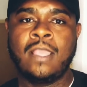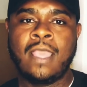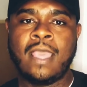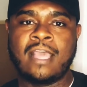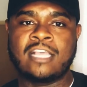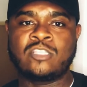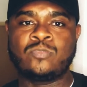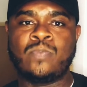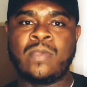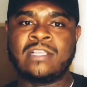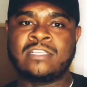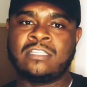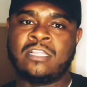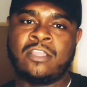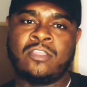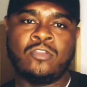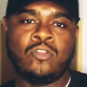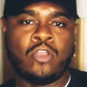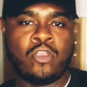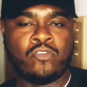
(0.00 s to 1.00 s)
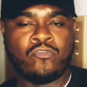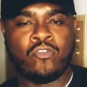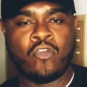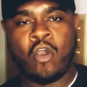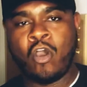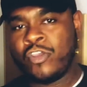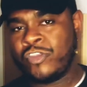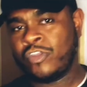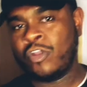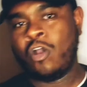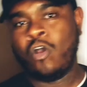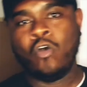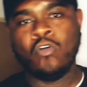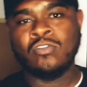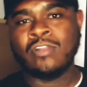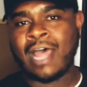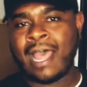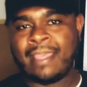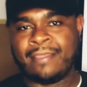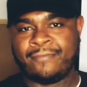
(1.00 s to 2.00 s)
especially, you know, you've gone your whole
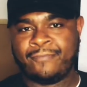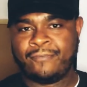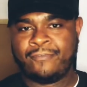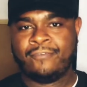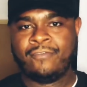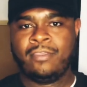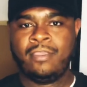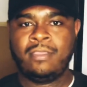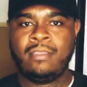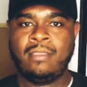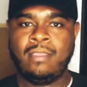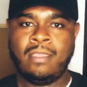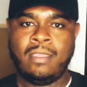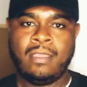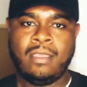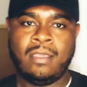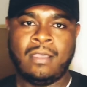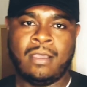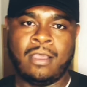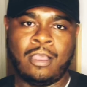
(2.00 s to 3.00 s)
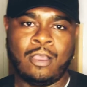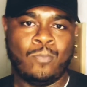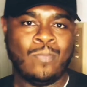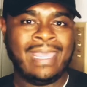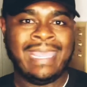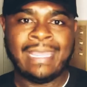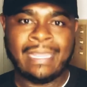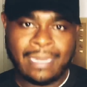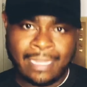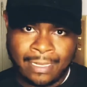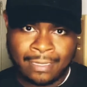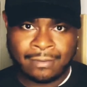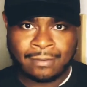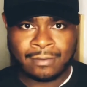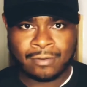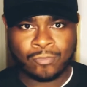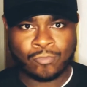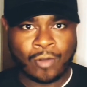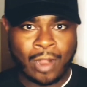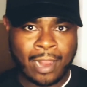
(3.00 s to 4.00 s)
life eating,
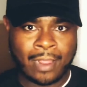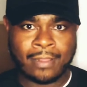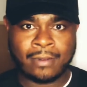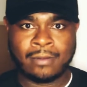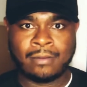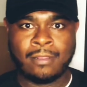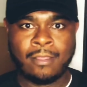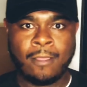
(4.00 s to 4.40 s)
right?